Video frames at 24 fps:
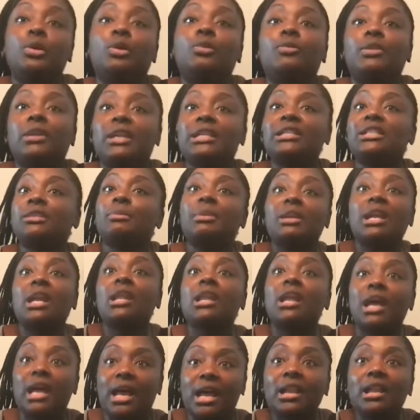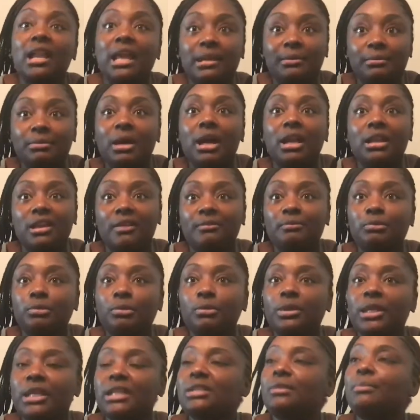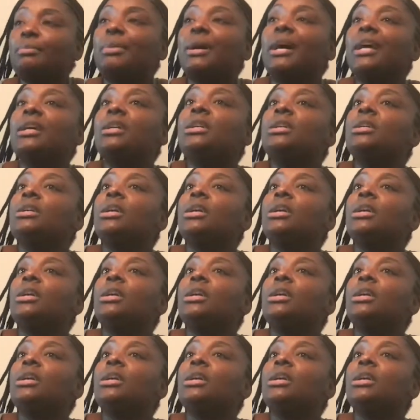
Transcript: religion, but I love Buddhism. But